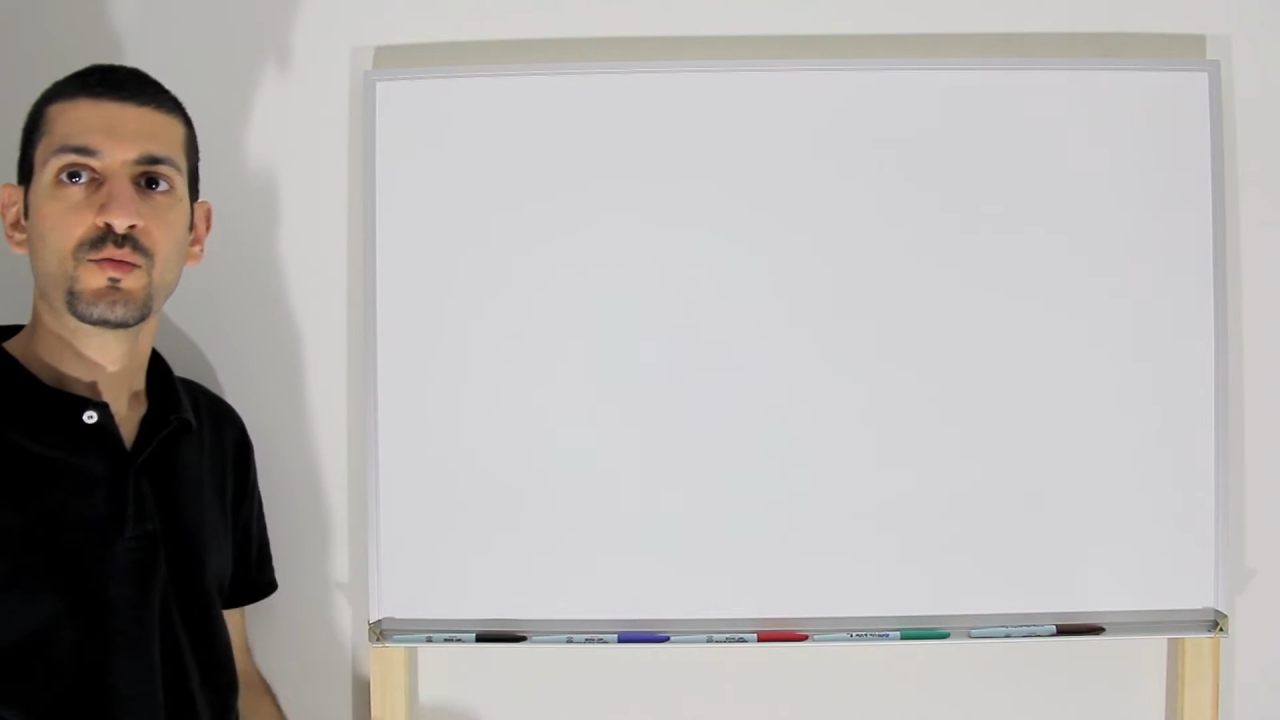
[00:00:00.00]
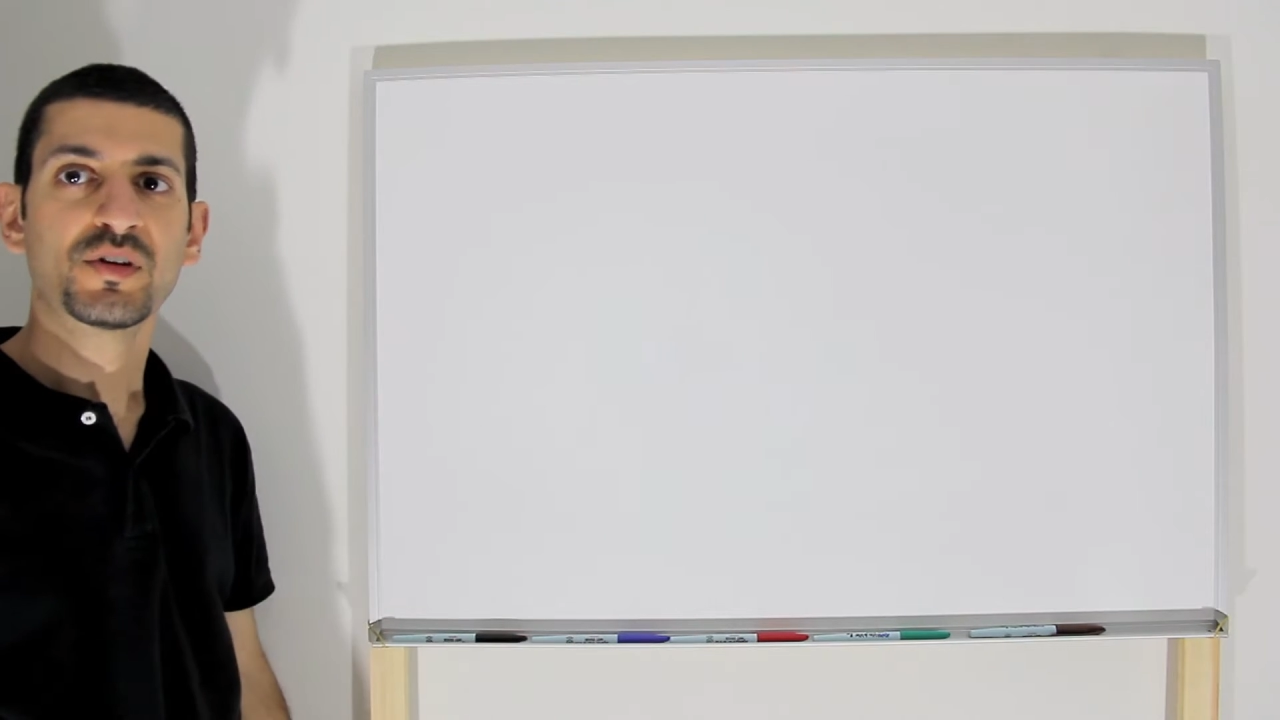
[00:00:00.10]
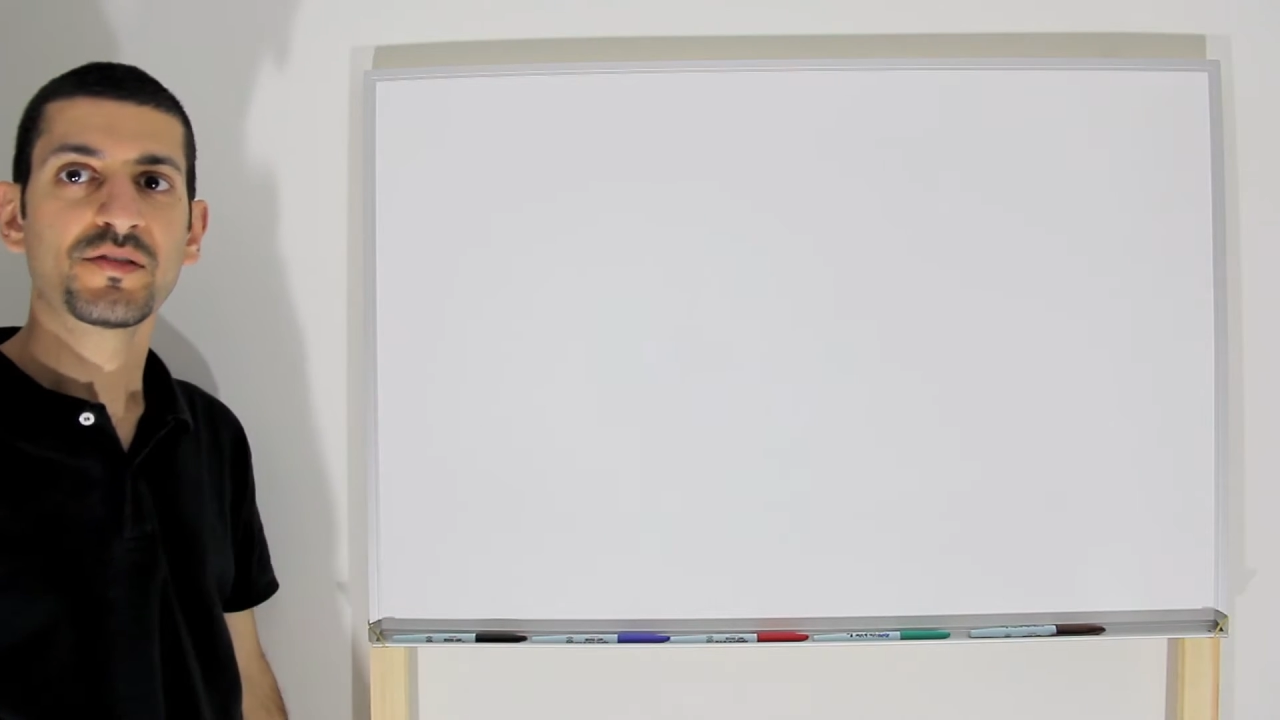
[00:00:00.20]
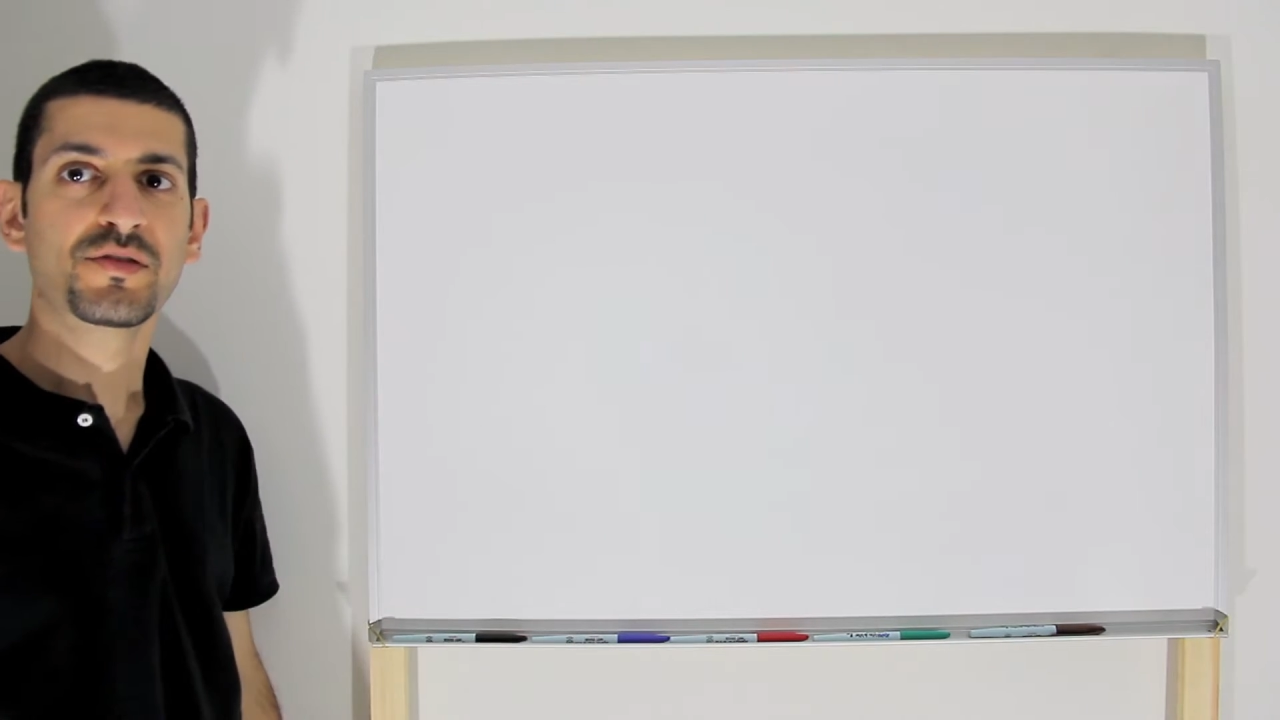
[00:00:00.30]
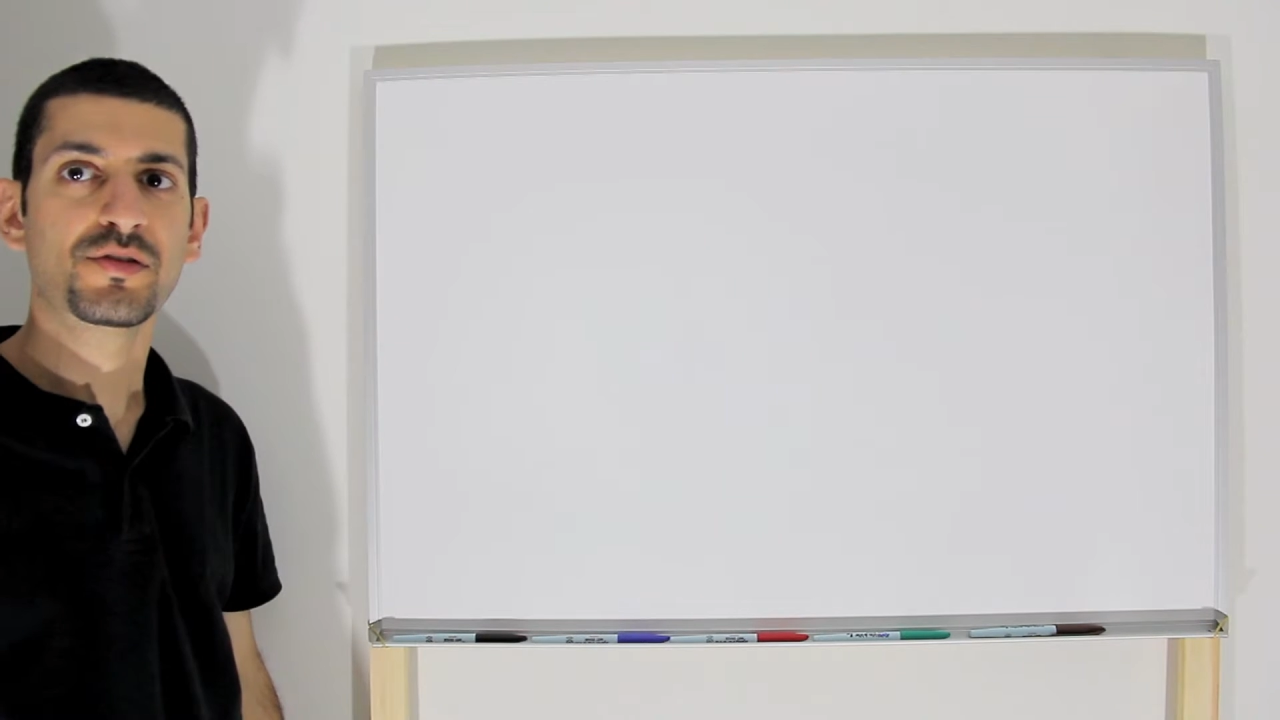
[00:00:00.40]

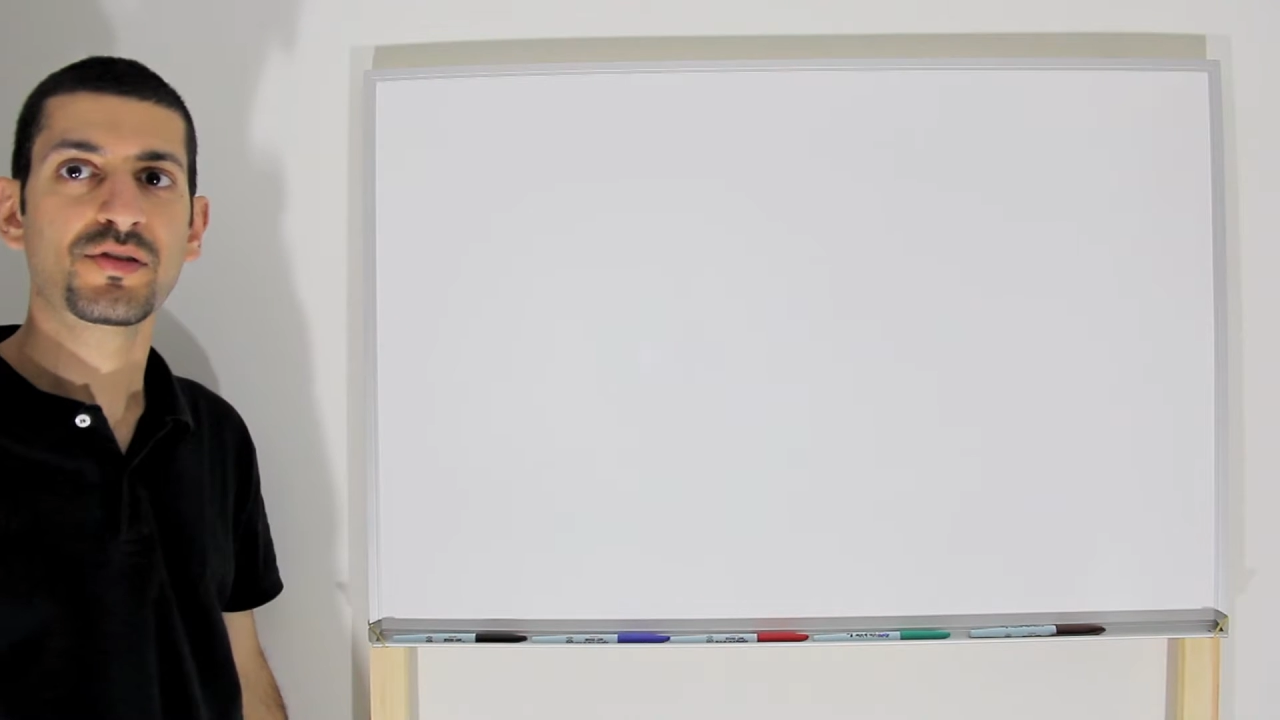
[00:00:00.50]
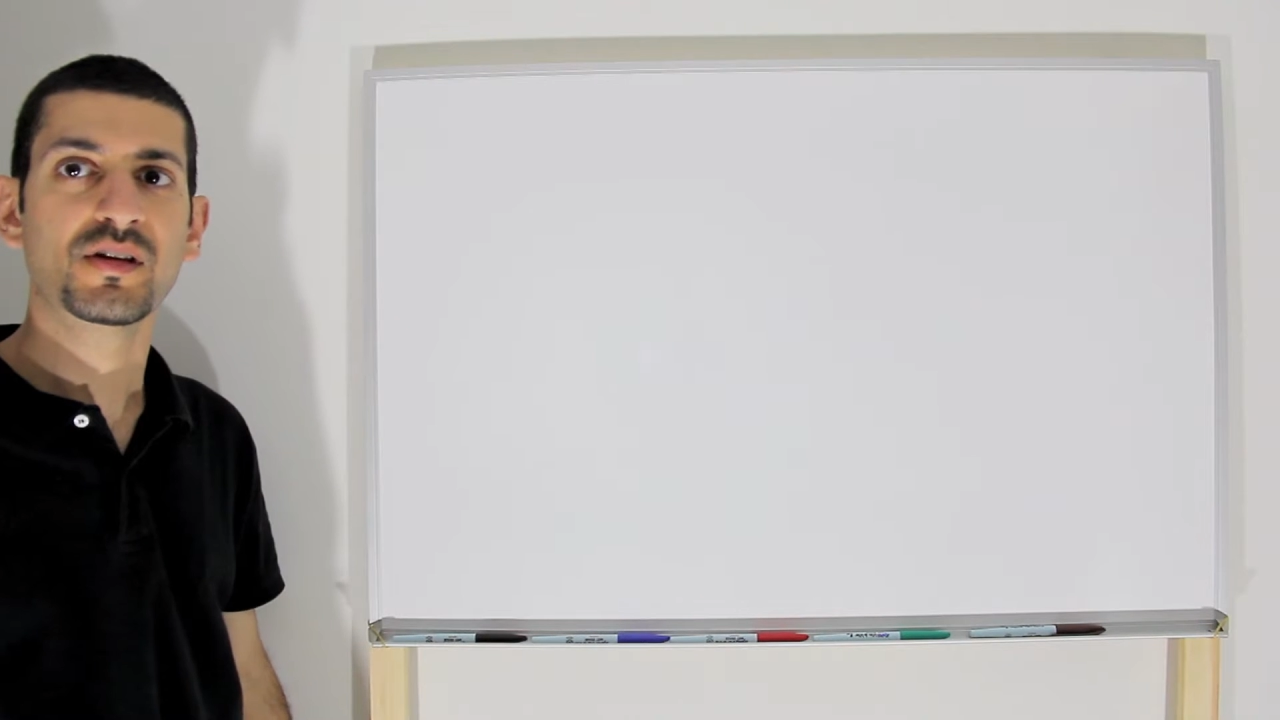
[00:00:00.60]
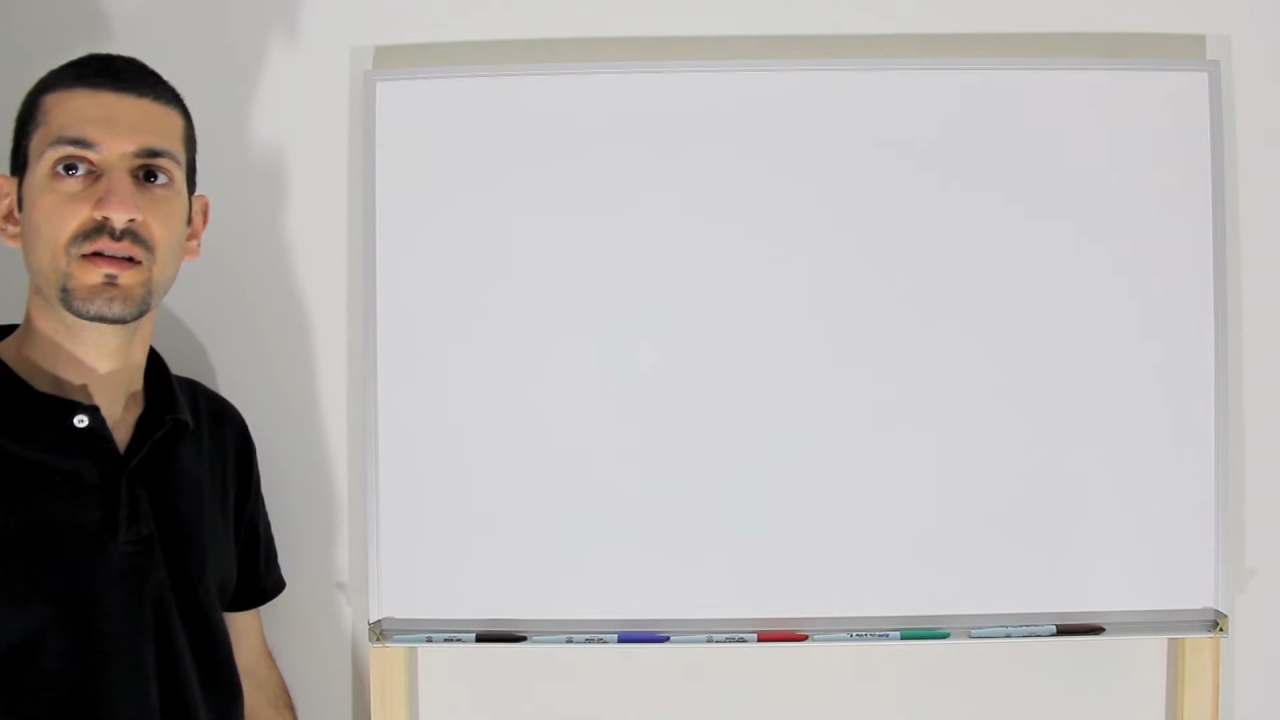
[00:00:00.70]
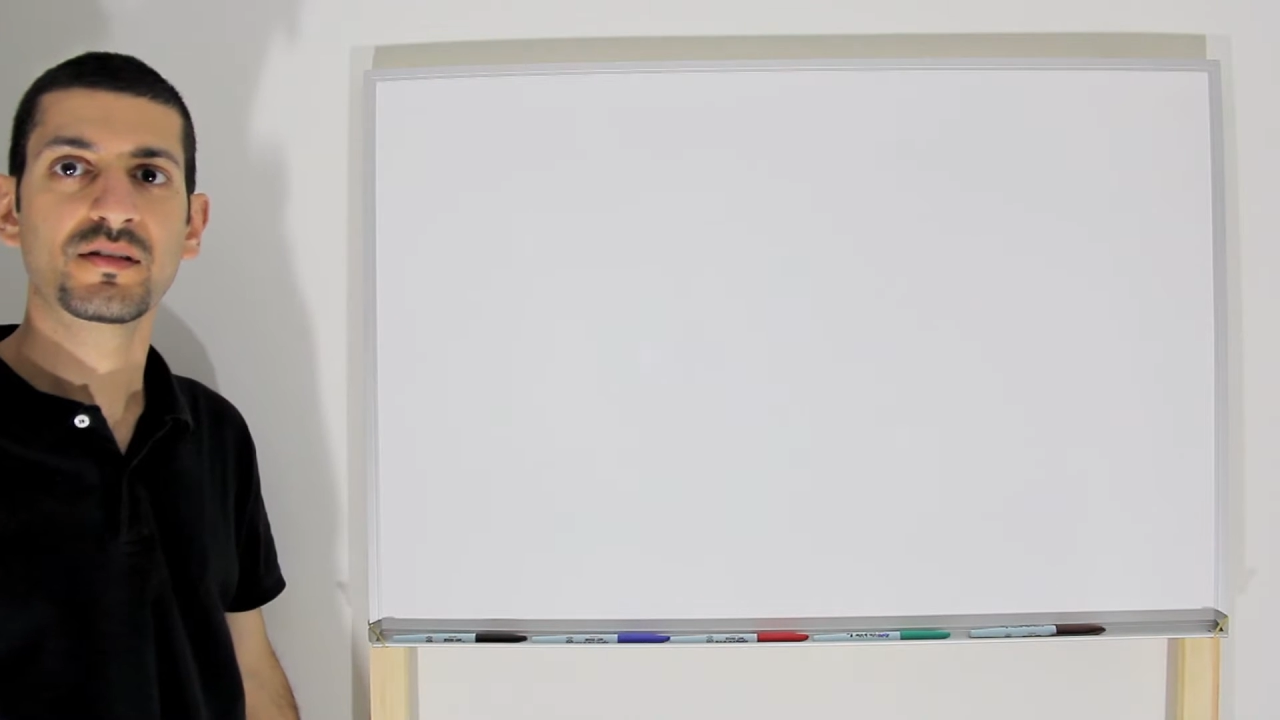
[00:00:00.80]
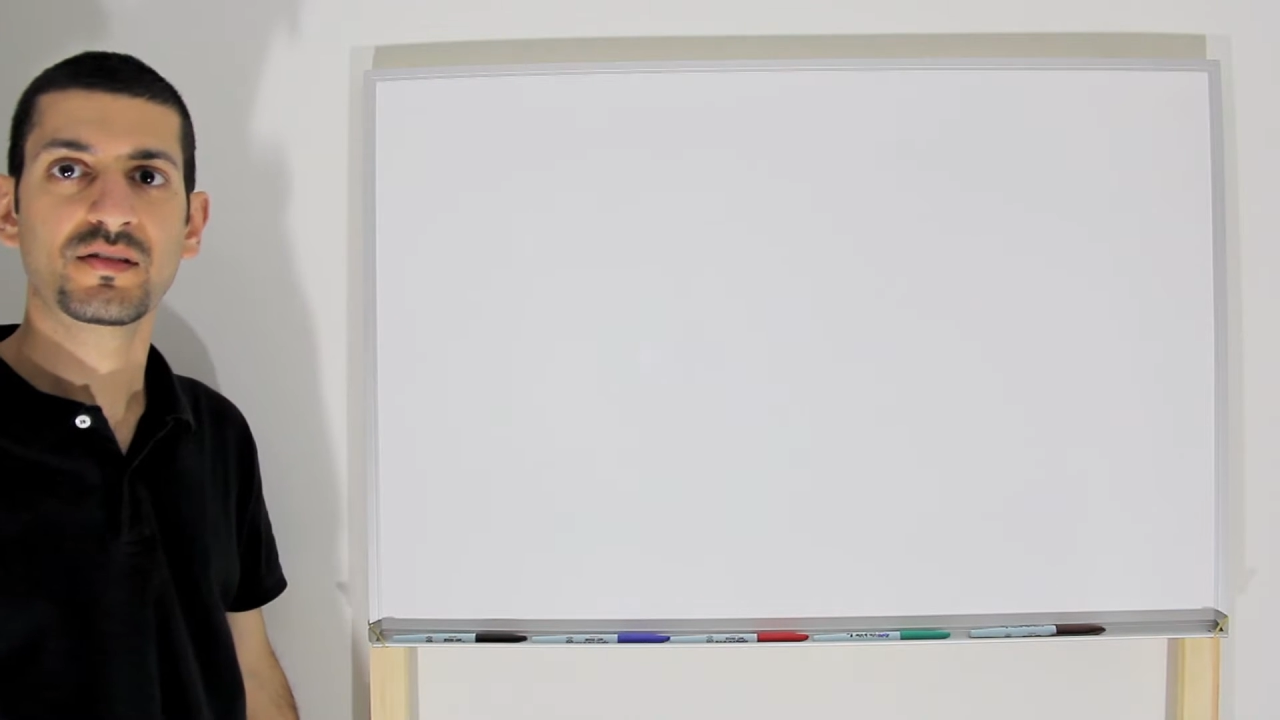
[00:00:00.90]
One of the
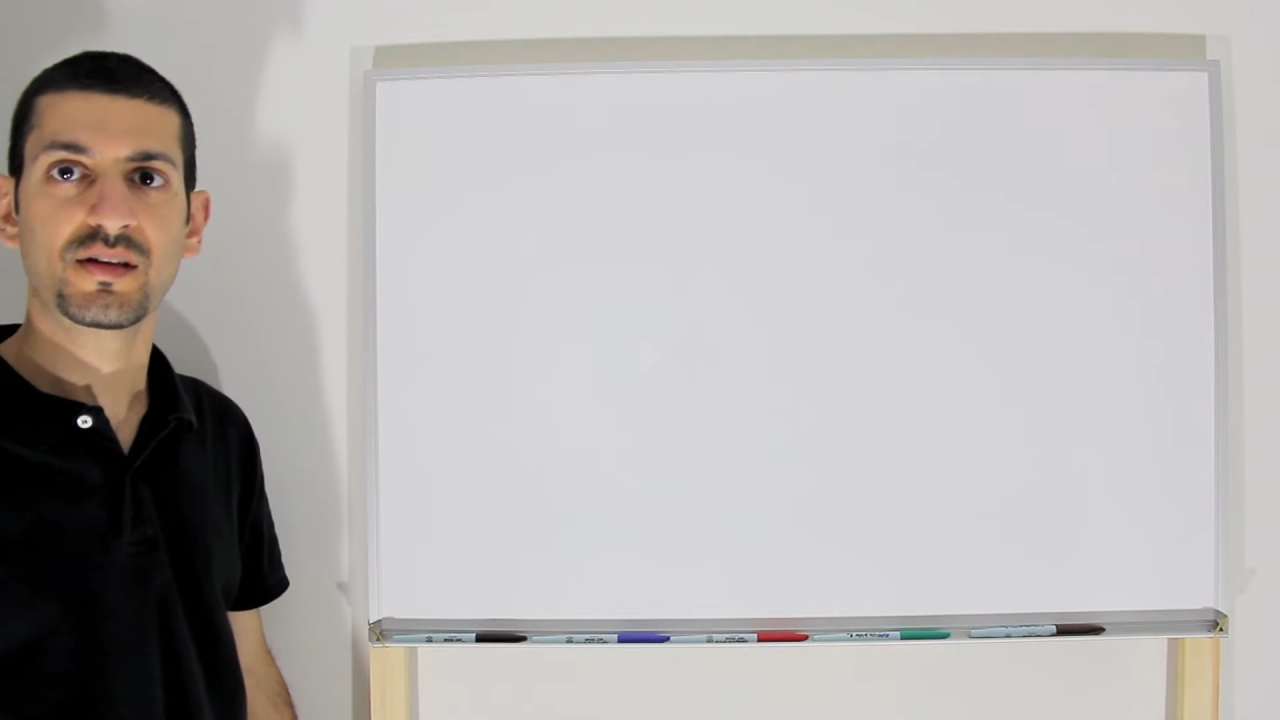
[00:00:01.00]
things